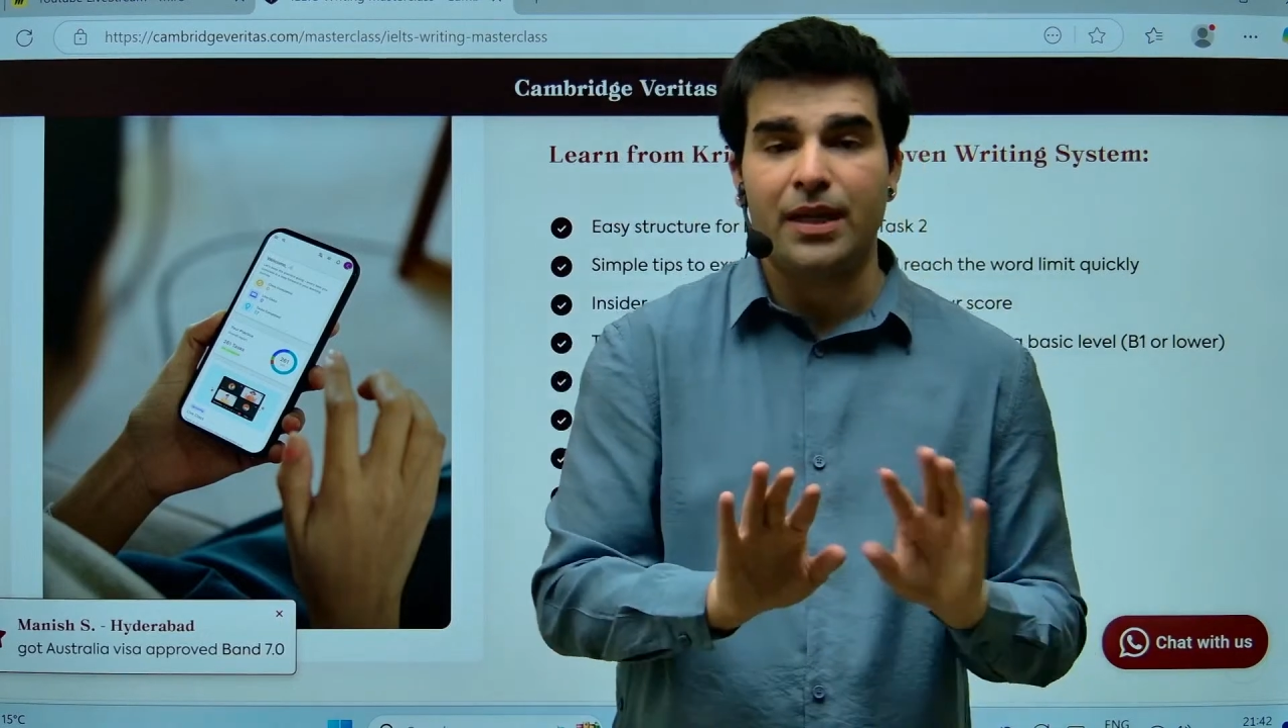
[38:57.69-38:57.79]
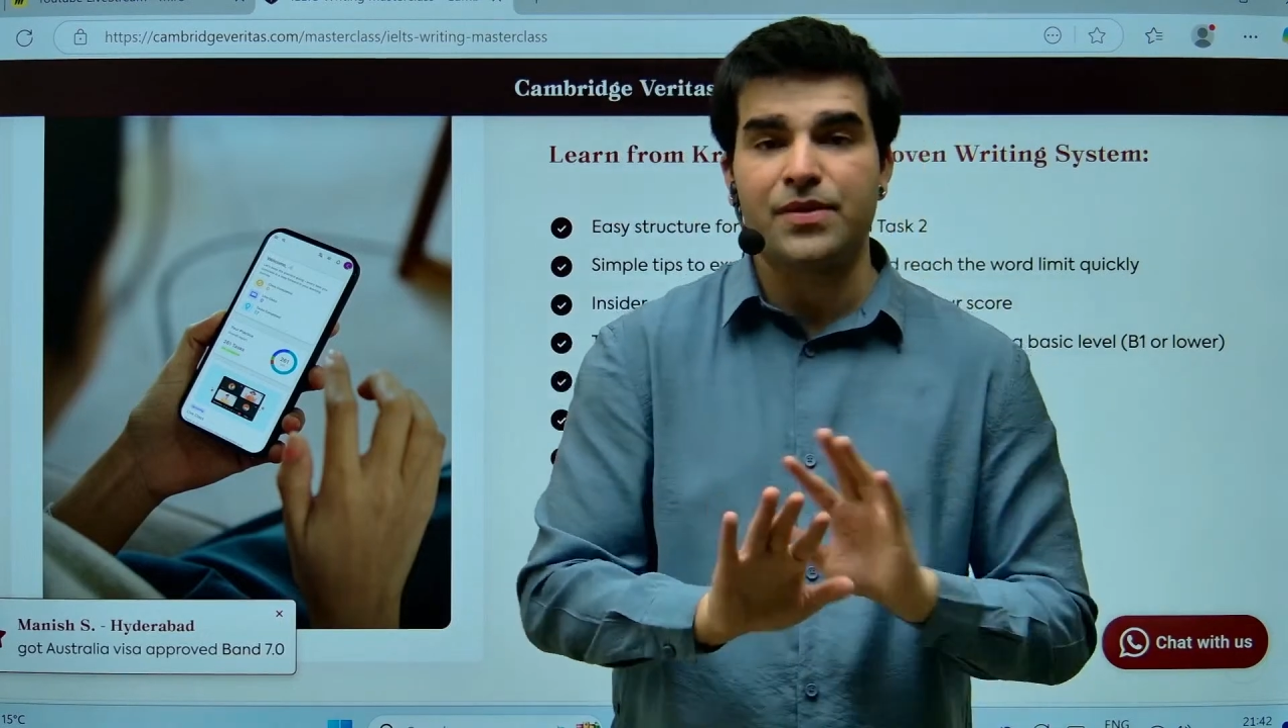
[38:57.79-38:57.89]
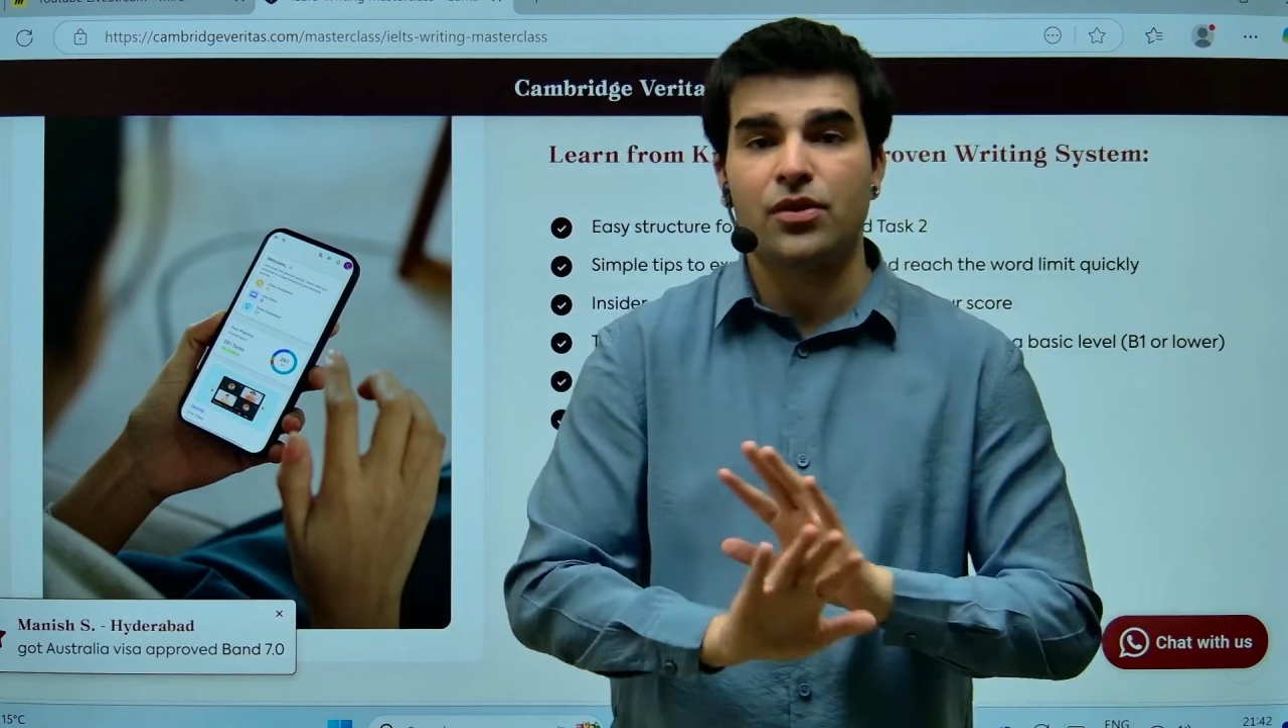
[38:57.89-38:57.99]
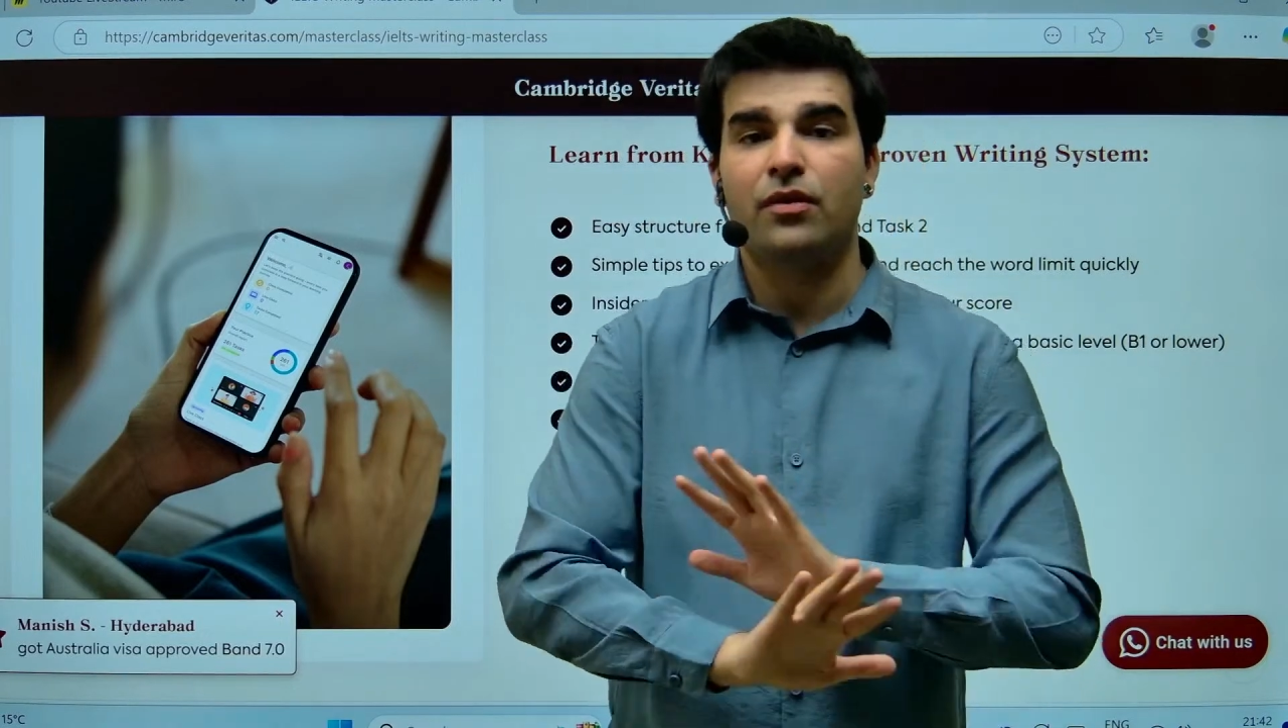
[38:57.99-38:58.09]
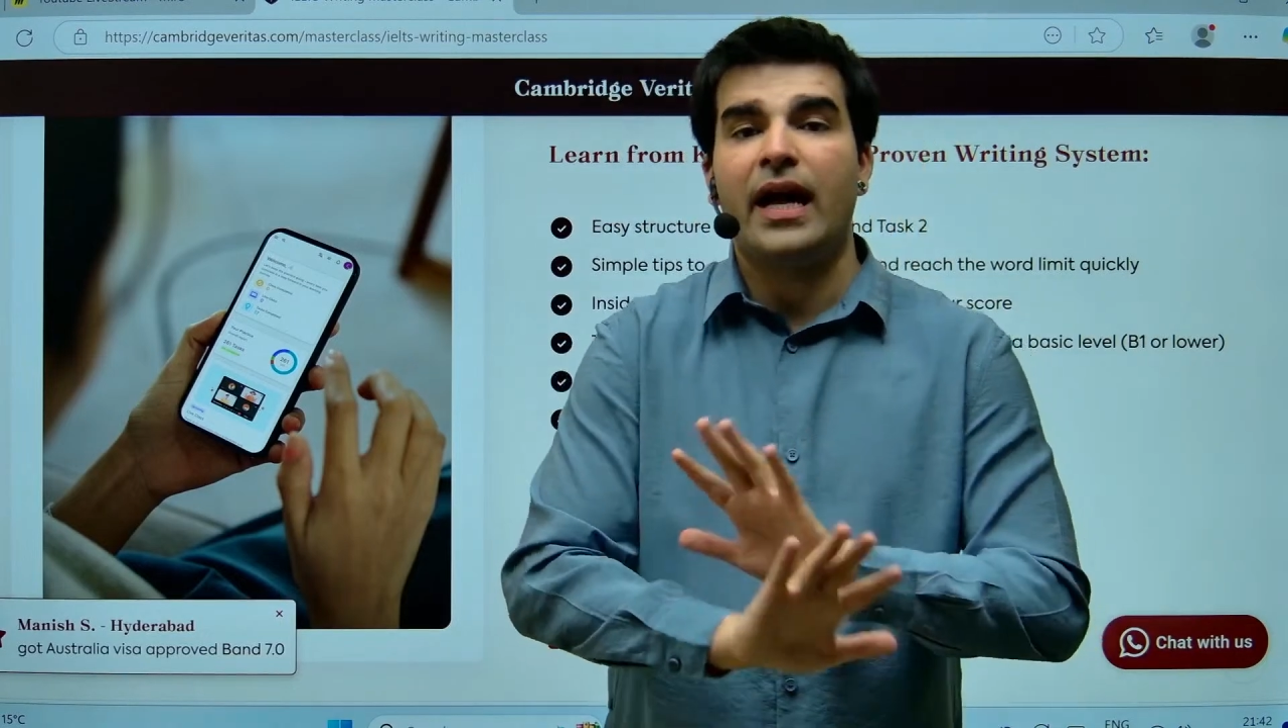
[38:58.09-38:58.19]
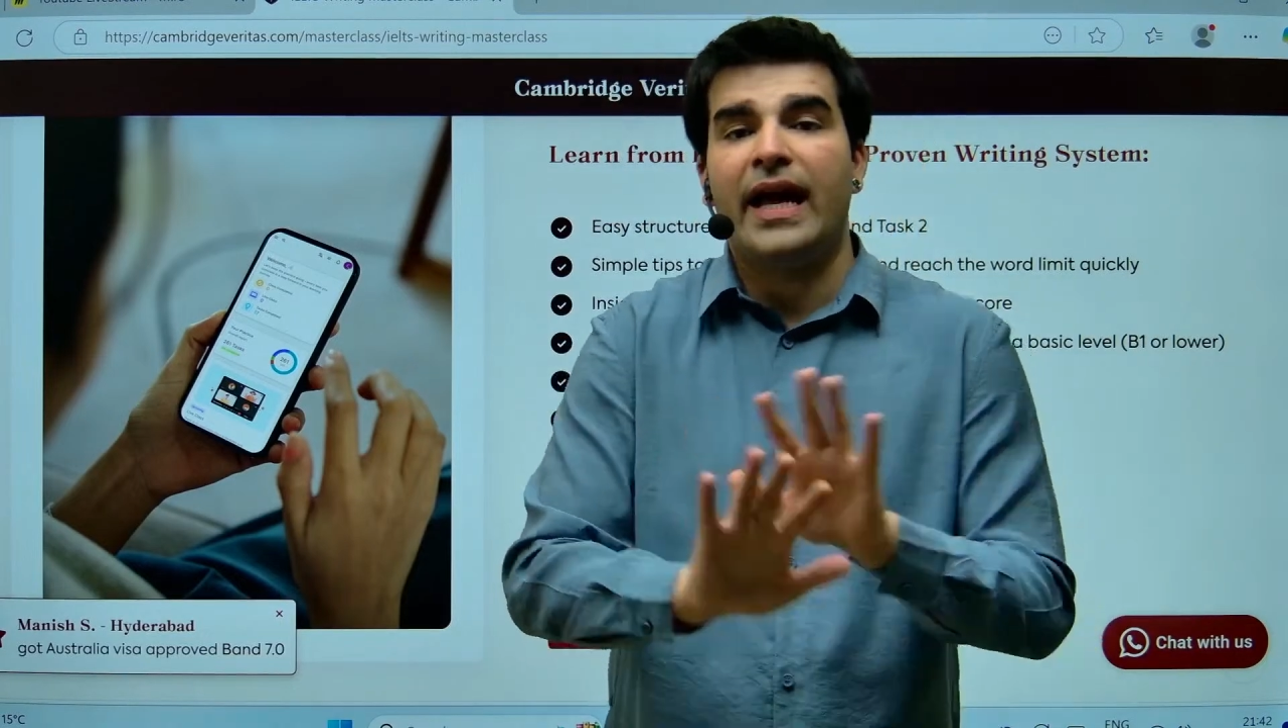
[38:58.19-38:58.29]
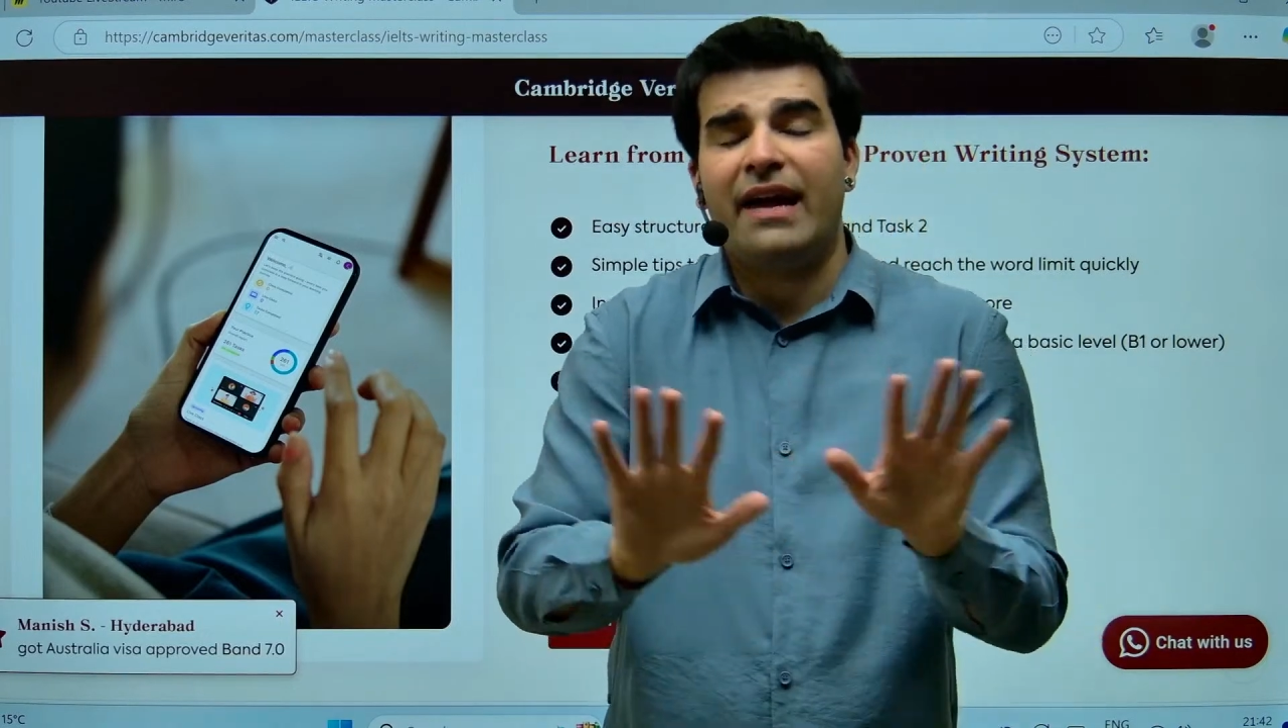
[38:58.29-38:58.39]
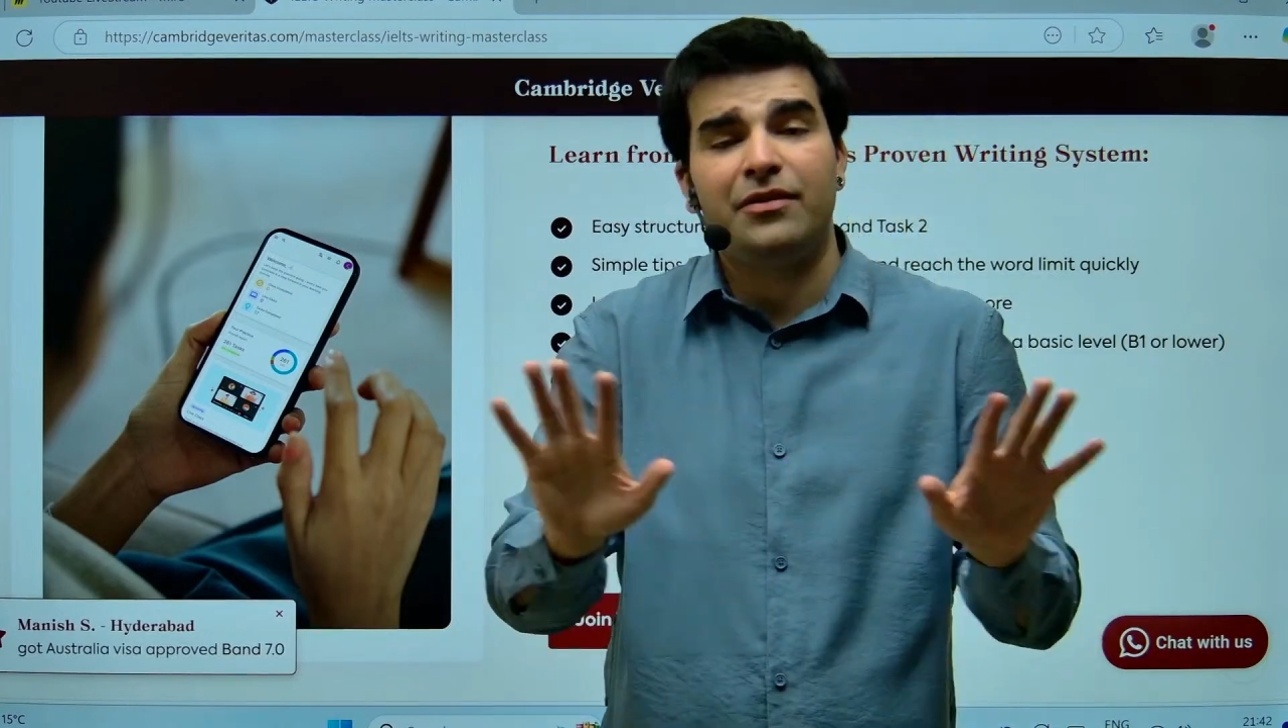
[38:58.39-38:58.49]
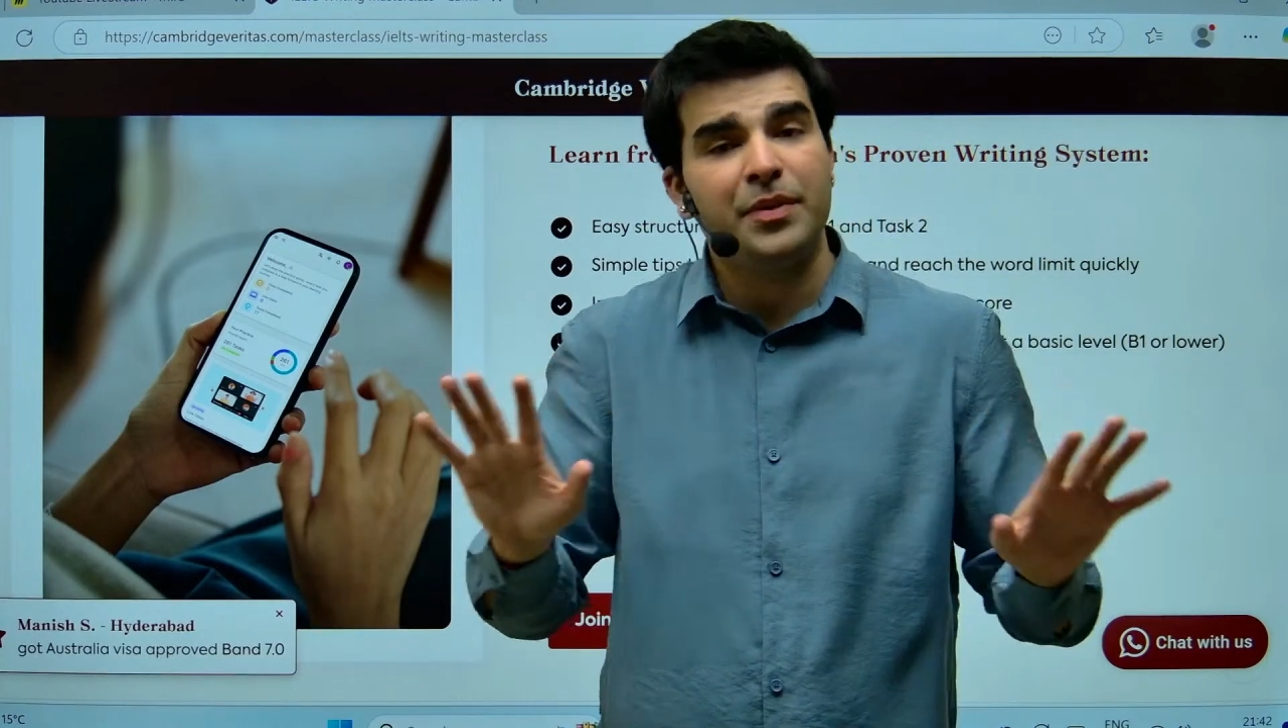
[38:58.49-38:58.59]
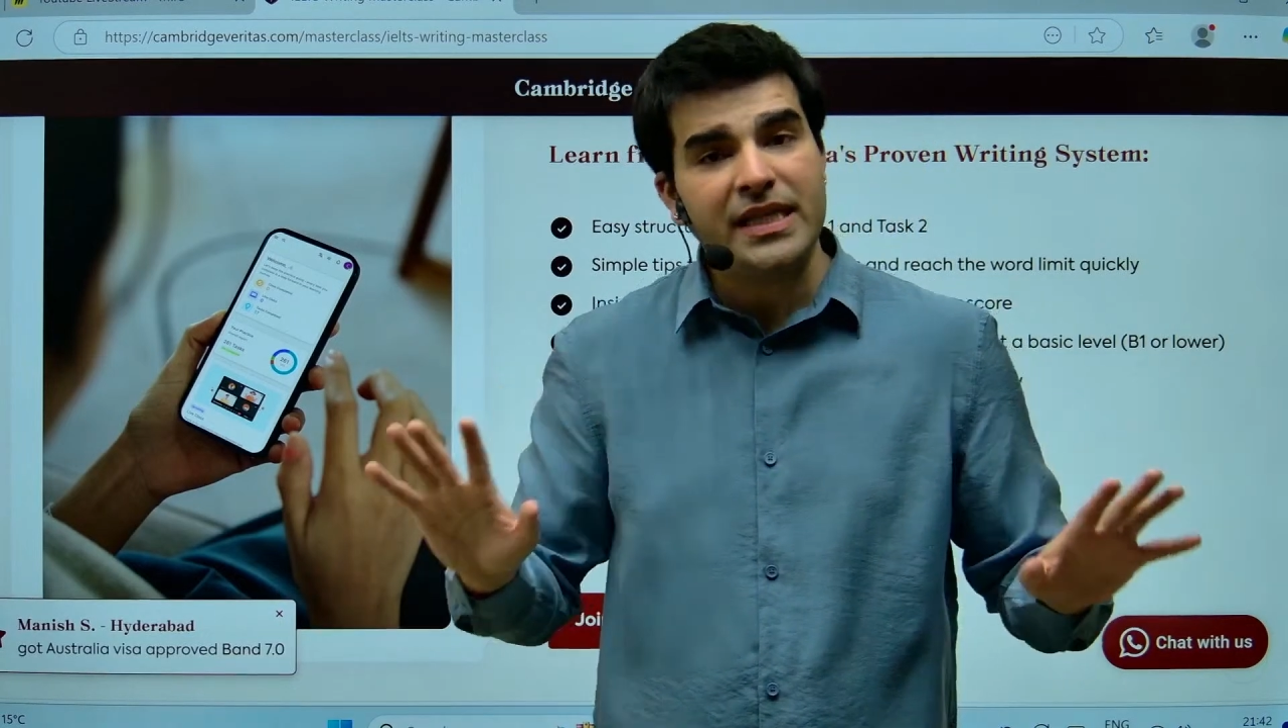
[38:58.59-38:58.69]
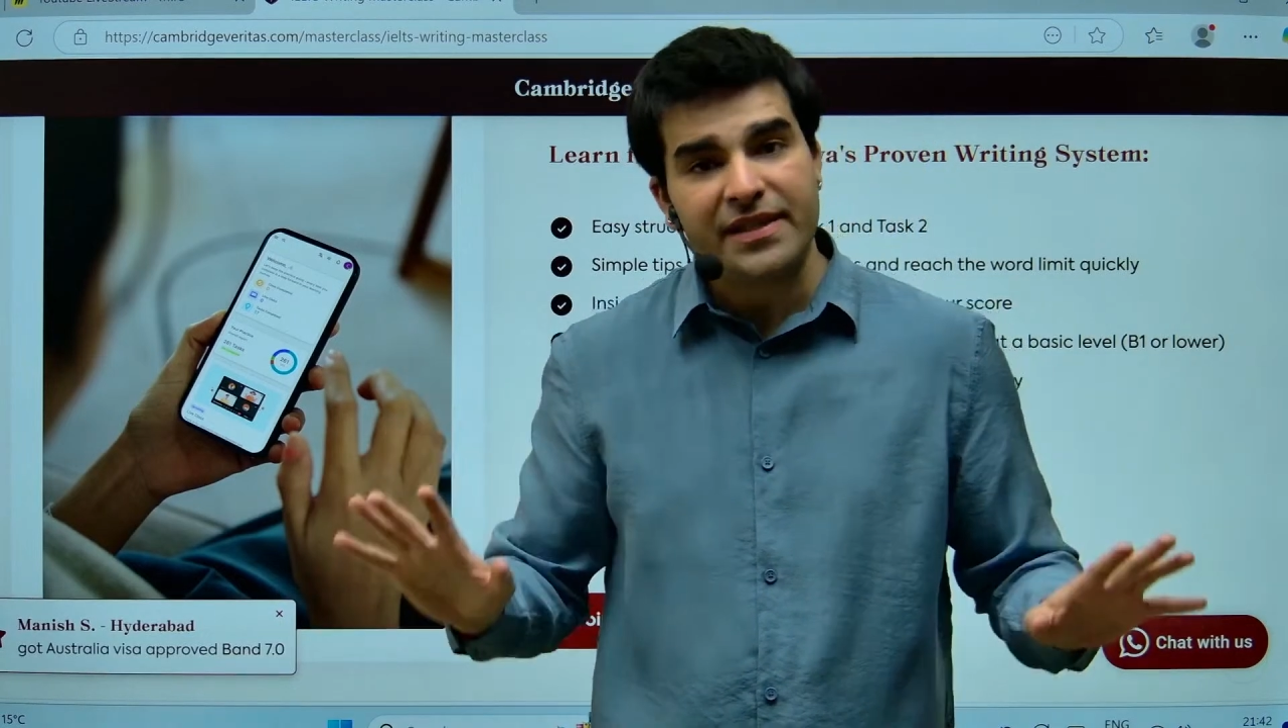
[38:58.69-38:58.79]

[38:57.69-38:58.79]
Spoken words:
So everybody's